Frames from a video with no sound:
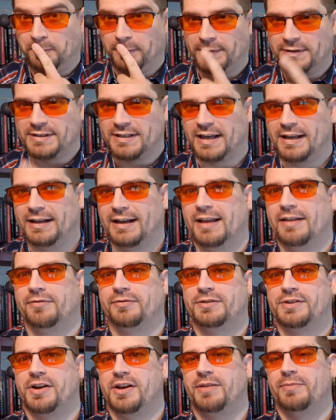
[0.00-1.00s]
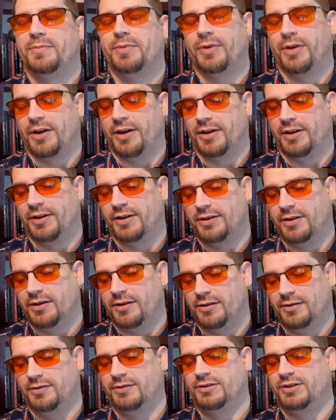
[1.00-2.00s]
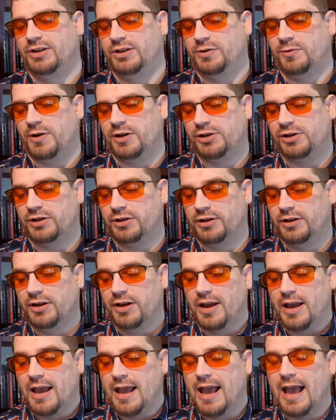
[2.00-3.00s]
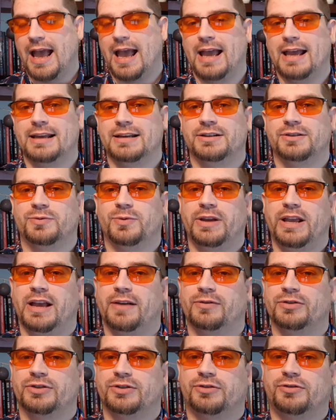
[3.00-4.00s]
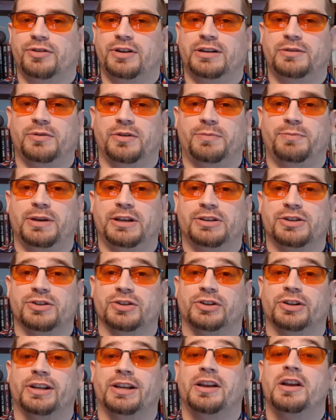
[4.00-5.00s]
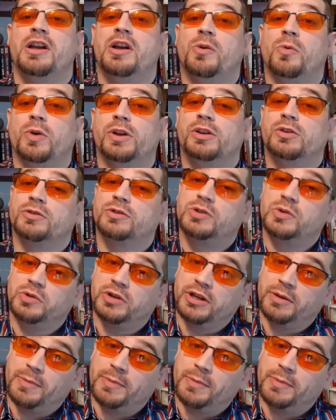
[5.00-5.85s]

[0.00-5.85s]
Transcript: sat-nav type situation, and we have a screen with pictures on it. We're not talking